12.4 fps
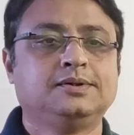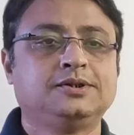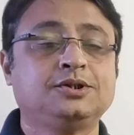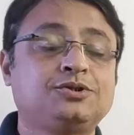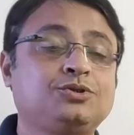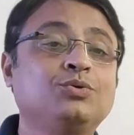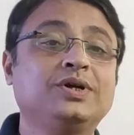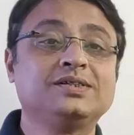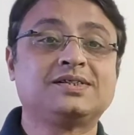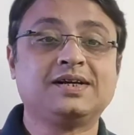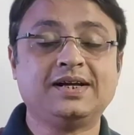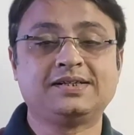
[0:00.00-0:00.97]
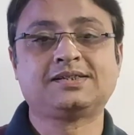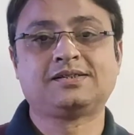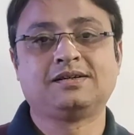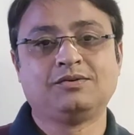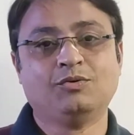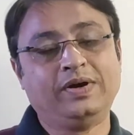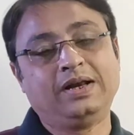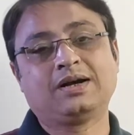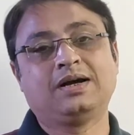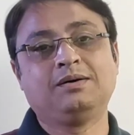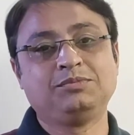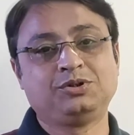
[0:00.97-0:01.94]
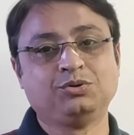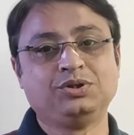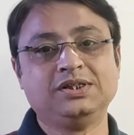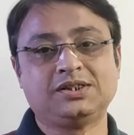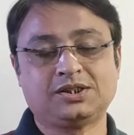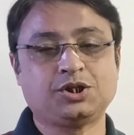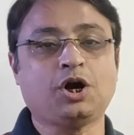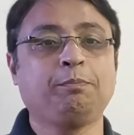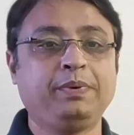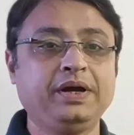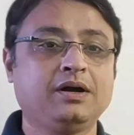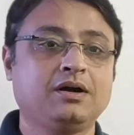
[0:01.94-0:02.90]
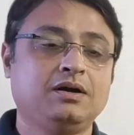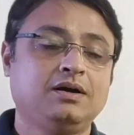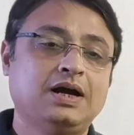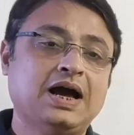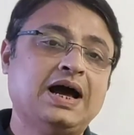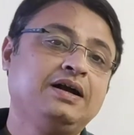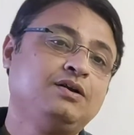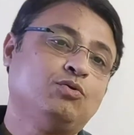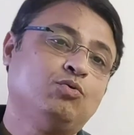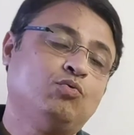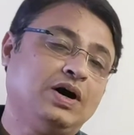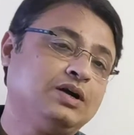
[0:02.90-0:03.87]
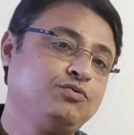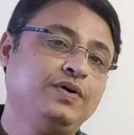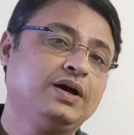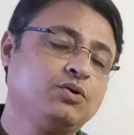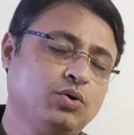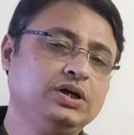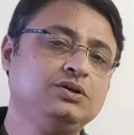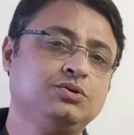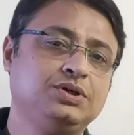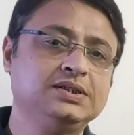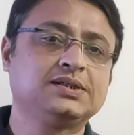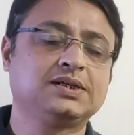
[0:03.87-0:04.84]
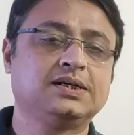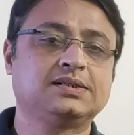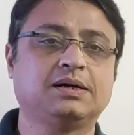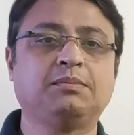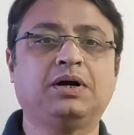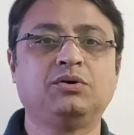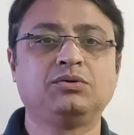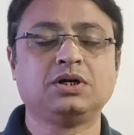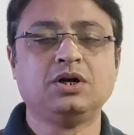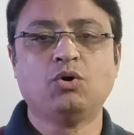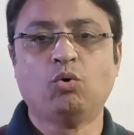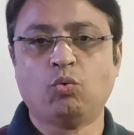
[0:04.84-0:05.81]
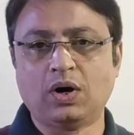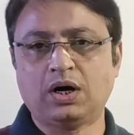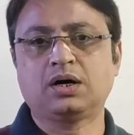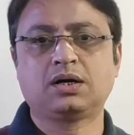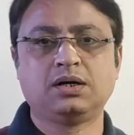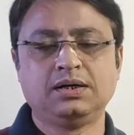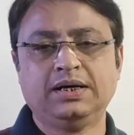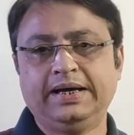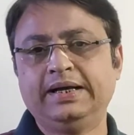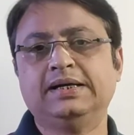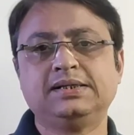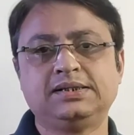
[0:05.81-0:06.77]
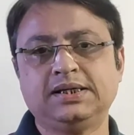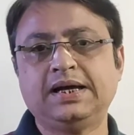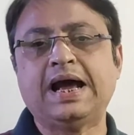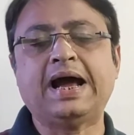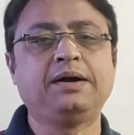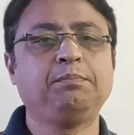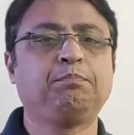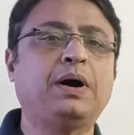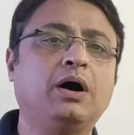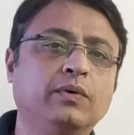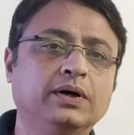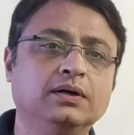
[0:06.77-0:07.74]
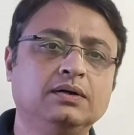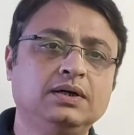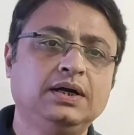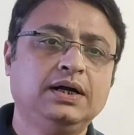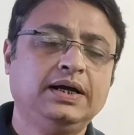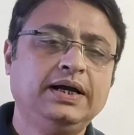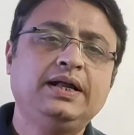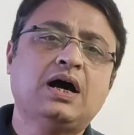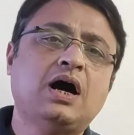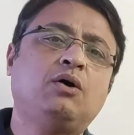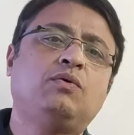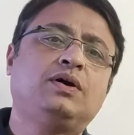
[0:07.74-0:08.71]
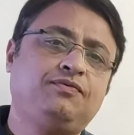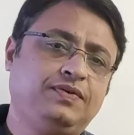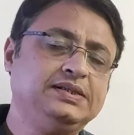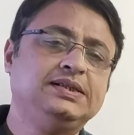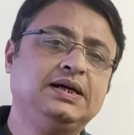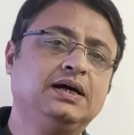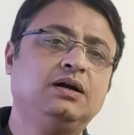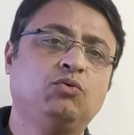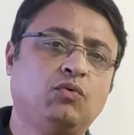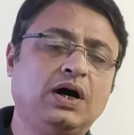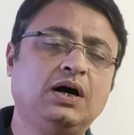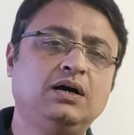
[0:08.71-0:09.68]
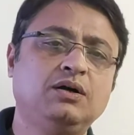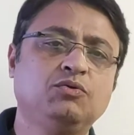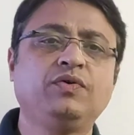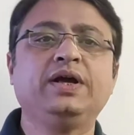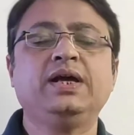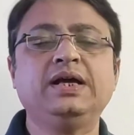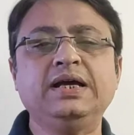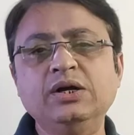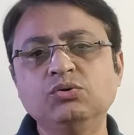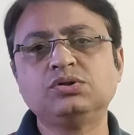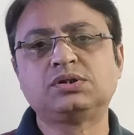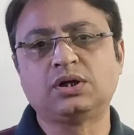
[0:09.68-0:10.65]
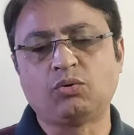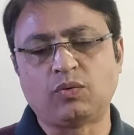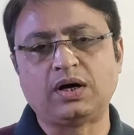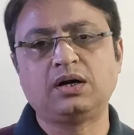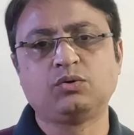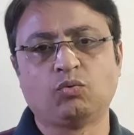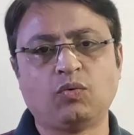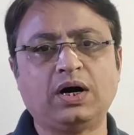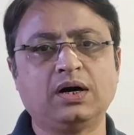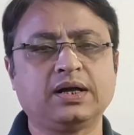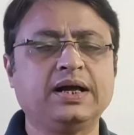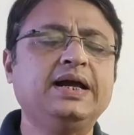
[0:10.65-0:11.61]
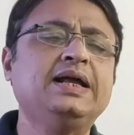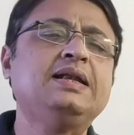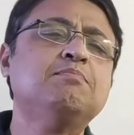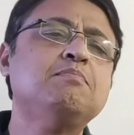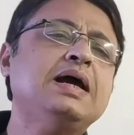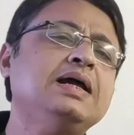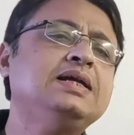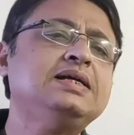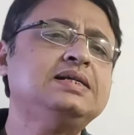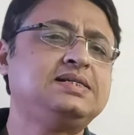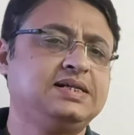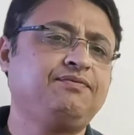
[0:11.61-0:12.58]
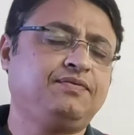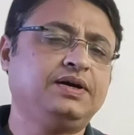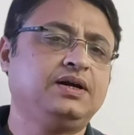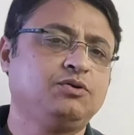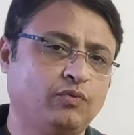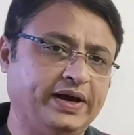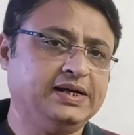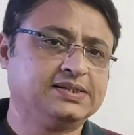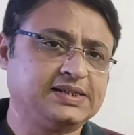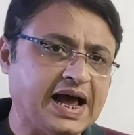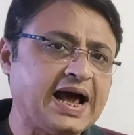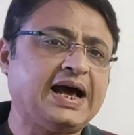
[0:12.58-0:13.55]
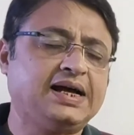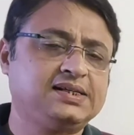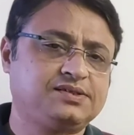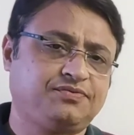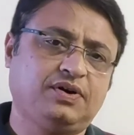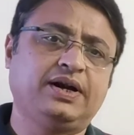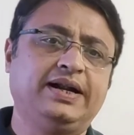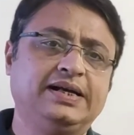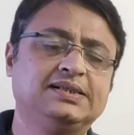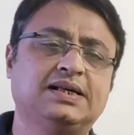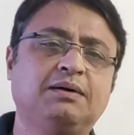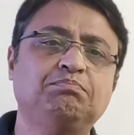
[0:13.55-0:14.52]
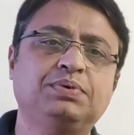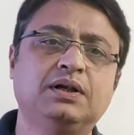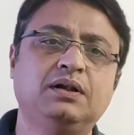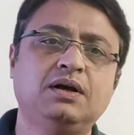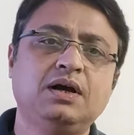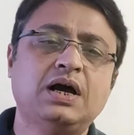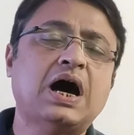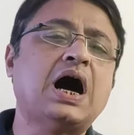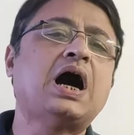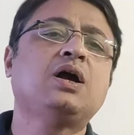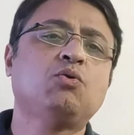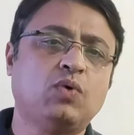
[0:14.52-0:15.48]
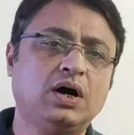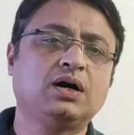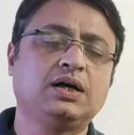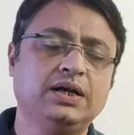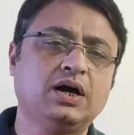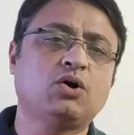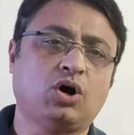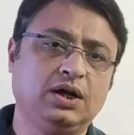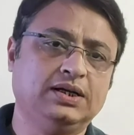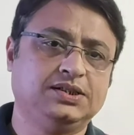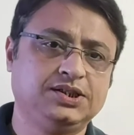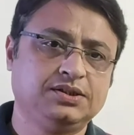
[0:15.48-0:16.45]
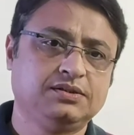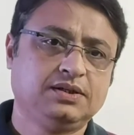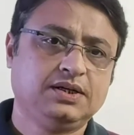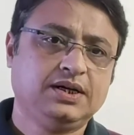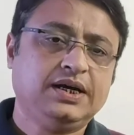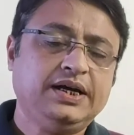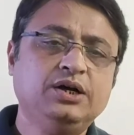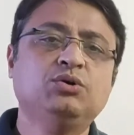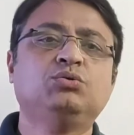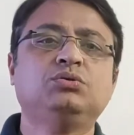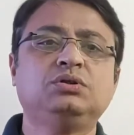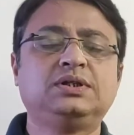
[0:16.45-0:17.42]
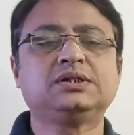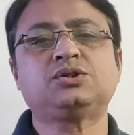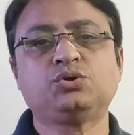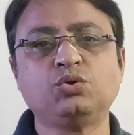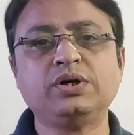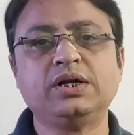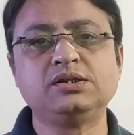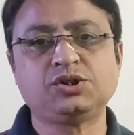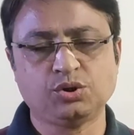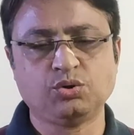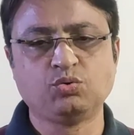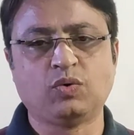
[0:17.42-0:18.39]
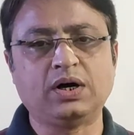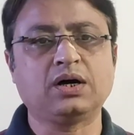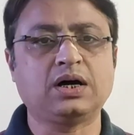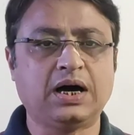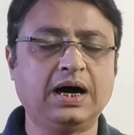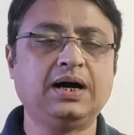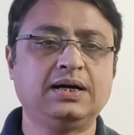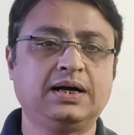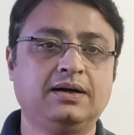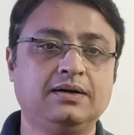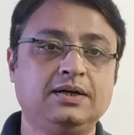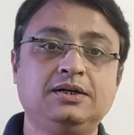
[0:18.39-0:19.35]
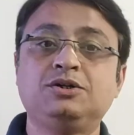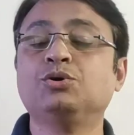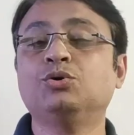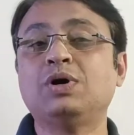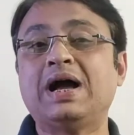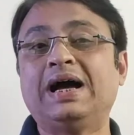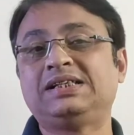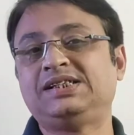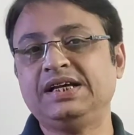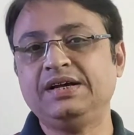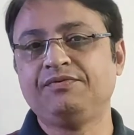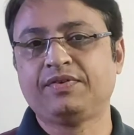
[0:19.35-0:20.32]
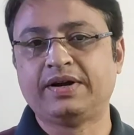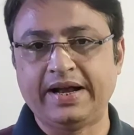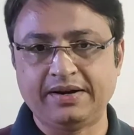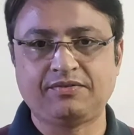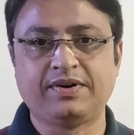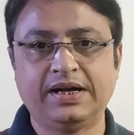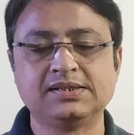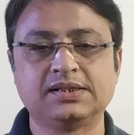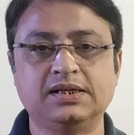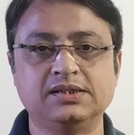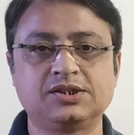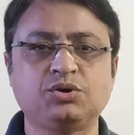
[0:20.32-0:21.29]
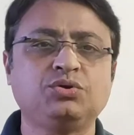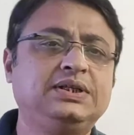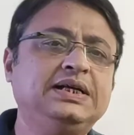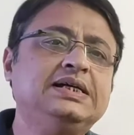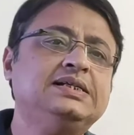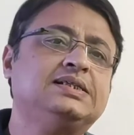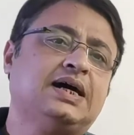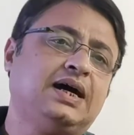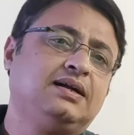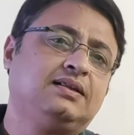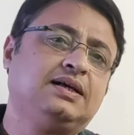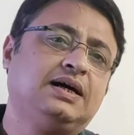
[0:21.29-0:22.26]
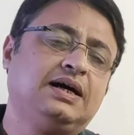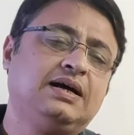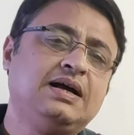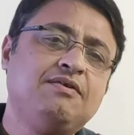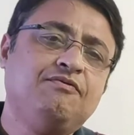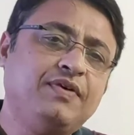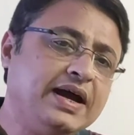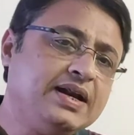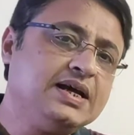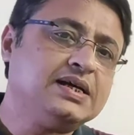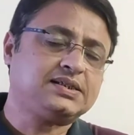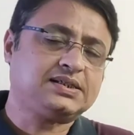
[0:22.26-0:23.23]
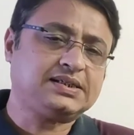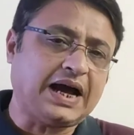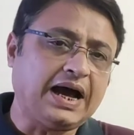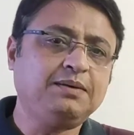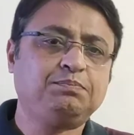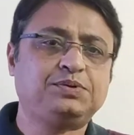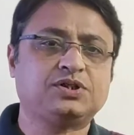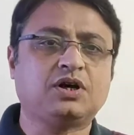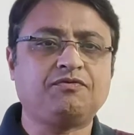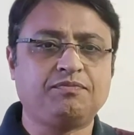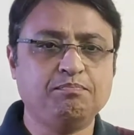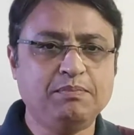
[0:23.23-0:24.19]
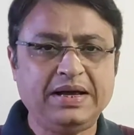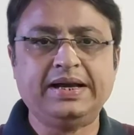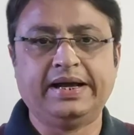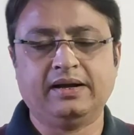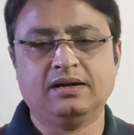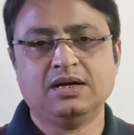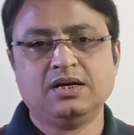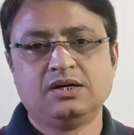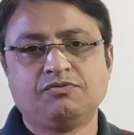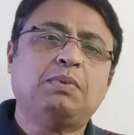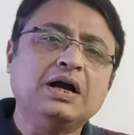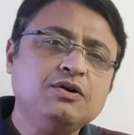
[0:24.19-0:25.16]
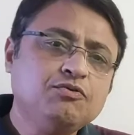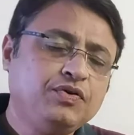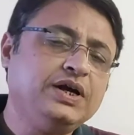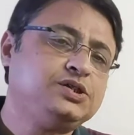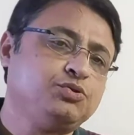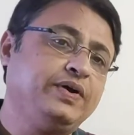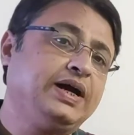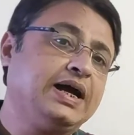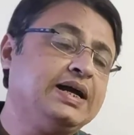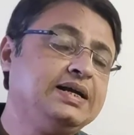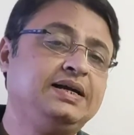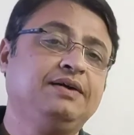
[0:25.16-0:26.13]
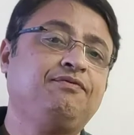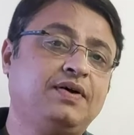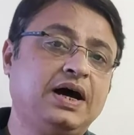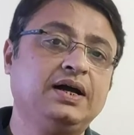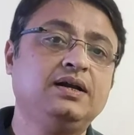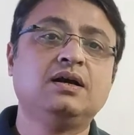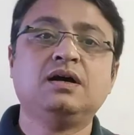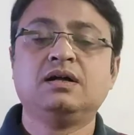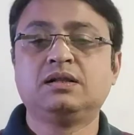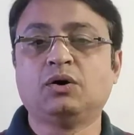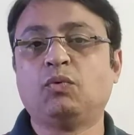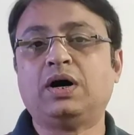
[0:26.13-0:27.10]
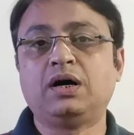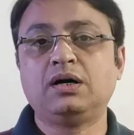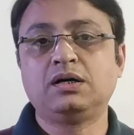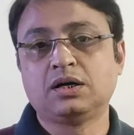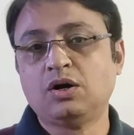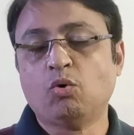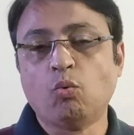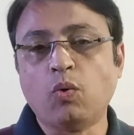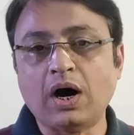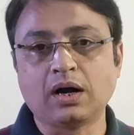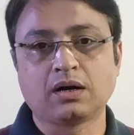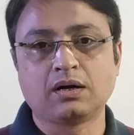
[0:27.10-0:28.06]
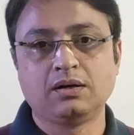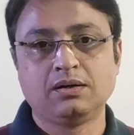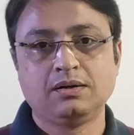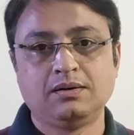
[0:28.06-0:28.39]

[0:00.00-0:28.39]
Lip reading: So students, let's welcome to this topic and what we are going to discuss about work, energy and power. In our physical world, we use the word work in many different ways. As for an example, I work in a college. You, the students, should work harder to achieve great results. So these are the various types of meaning by which we can define the word work.